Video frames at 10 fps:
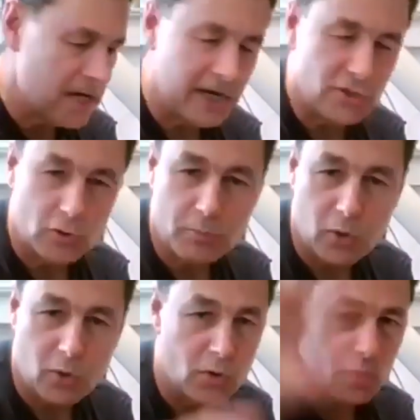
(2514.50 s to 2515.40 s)
hydro
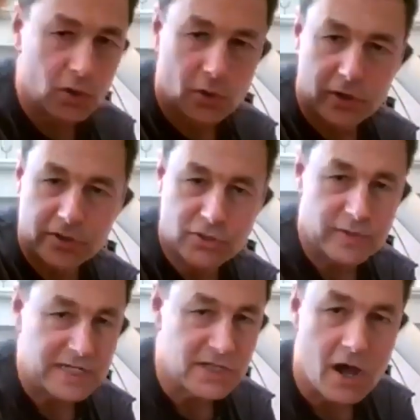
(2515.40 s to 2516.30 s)
pole or a
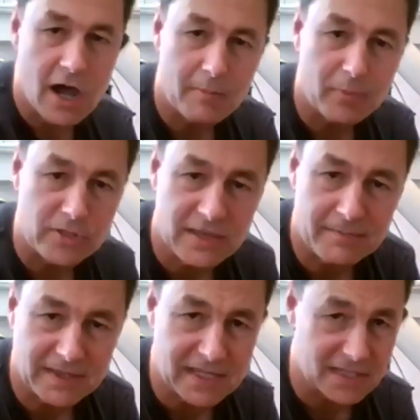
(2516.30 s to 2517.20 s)
tree top or
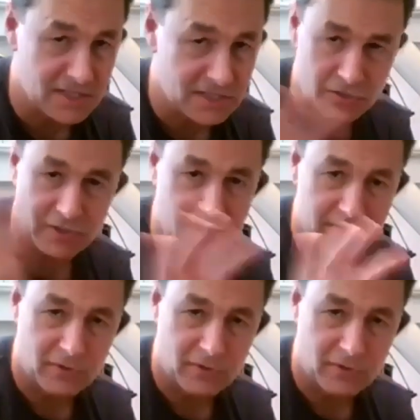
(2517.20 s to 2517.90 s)
something that's you can